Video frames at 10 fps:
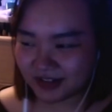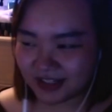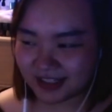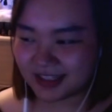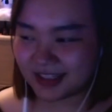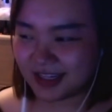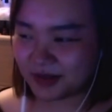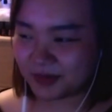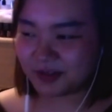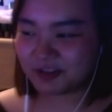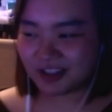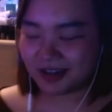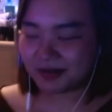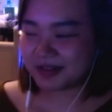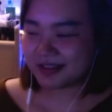He has to say it a bunch of
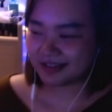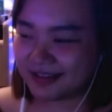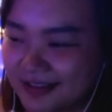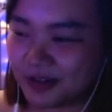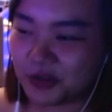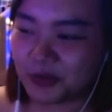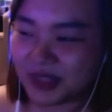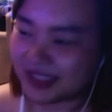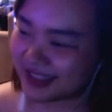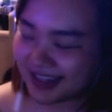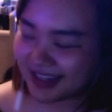times. On a Wednesday.